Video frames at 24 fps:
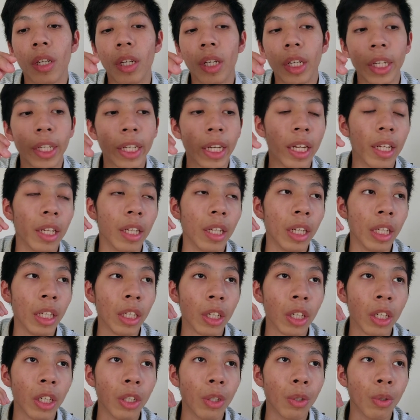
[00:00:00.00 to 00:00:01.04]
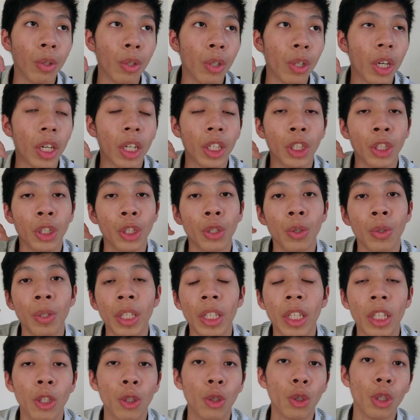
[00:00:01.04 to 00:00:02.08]
it can include you are
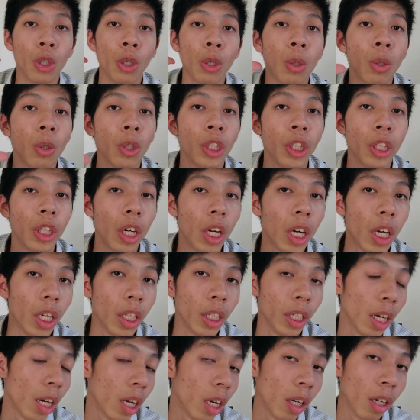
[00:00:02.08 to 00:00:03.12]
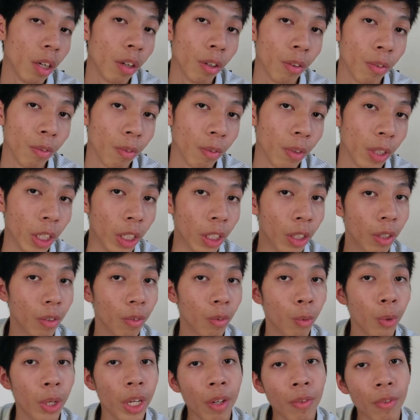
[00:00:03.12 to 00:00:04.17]
shooting a drone shot of the
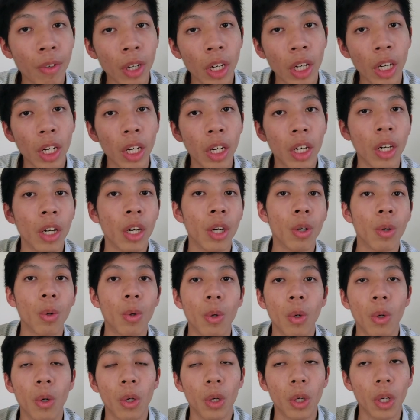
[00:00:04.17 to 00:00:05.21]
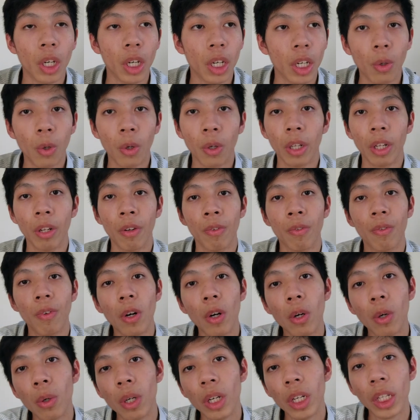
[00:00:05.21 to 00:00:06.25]
river or the
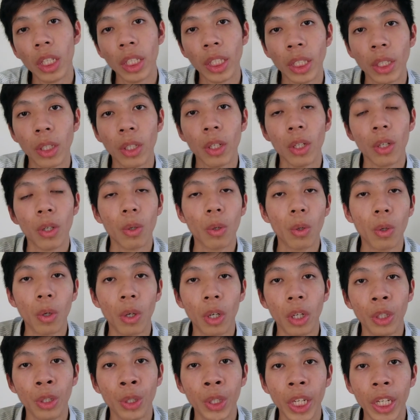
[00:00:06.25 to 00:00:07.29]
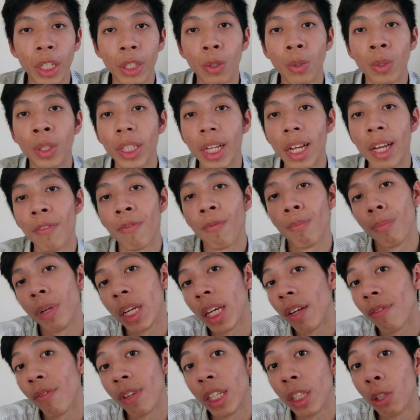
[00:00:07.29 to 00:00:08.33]
forest, or you can use
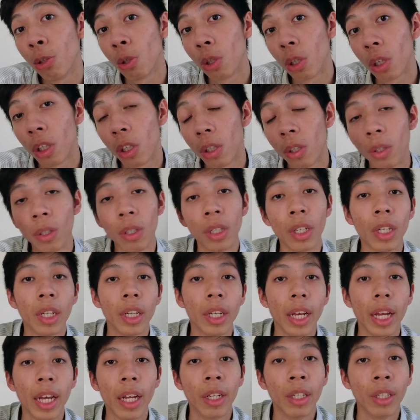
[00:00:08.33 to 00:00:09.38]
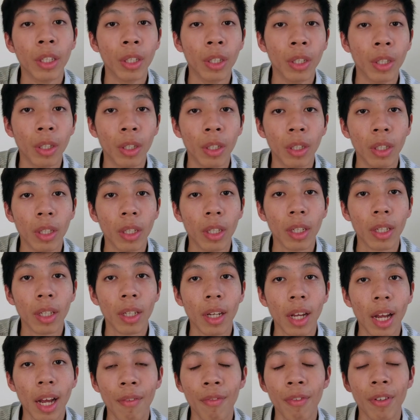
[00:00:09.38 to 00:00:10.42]
FPV drone and
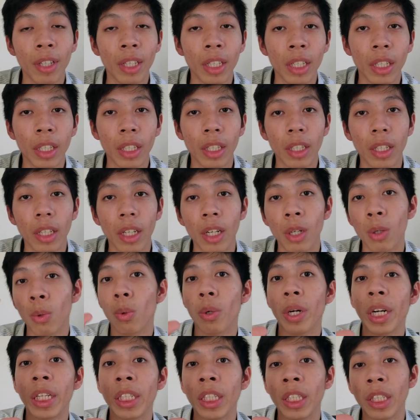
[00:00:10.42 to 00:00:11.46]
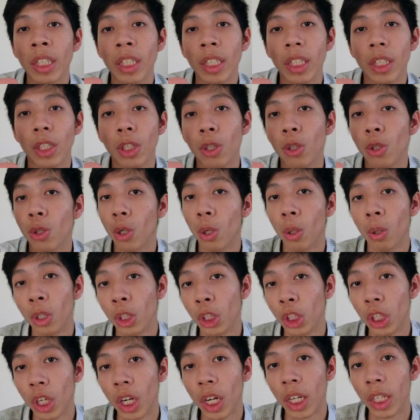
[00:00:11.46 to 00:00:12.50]
having a race drone
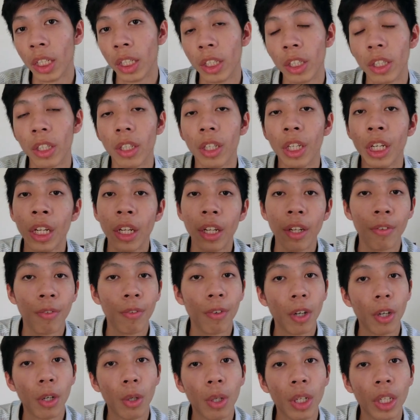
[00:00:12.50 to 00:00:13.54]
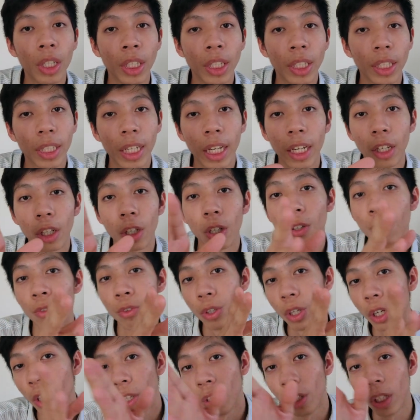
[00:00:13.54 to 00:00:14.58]
shot in the forest, can go
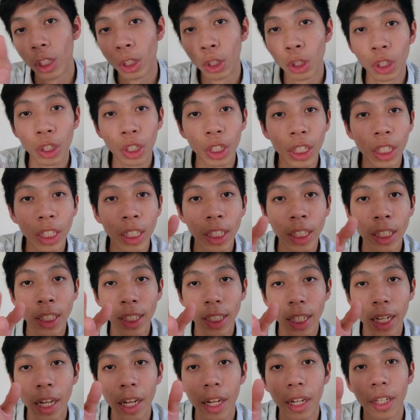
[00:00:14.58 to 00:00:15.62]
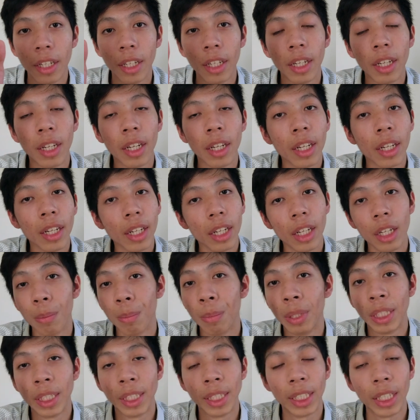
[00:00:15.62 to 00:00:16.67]
through all the trees, and that'll
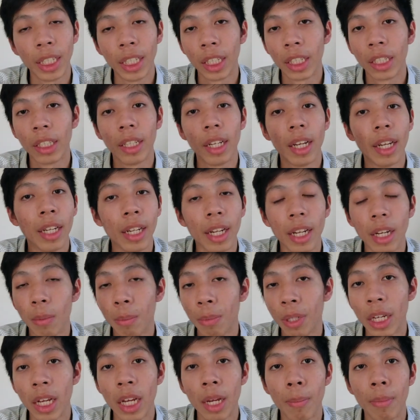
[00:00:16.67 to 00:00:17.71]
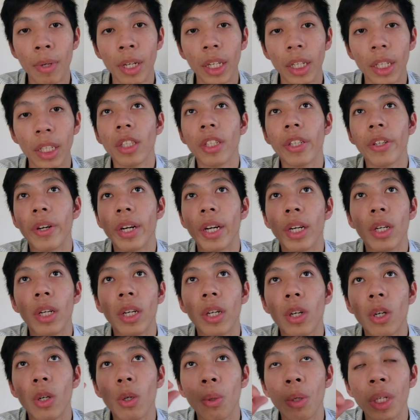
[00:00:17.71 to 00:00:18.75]
be sick and that'll be epic. So I
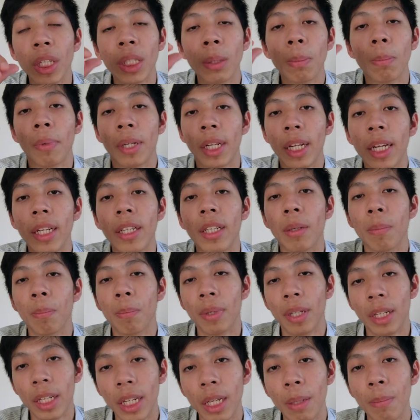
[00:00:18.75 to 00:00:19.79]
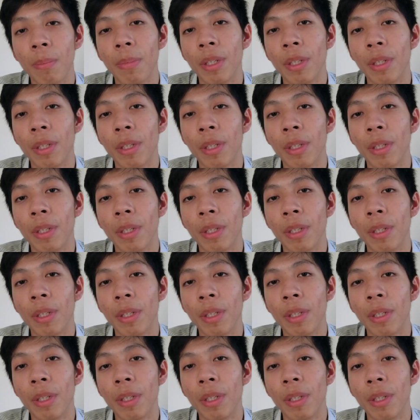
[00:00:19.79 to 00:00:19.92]
always plan a plan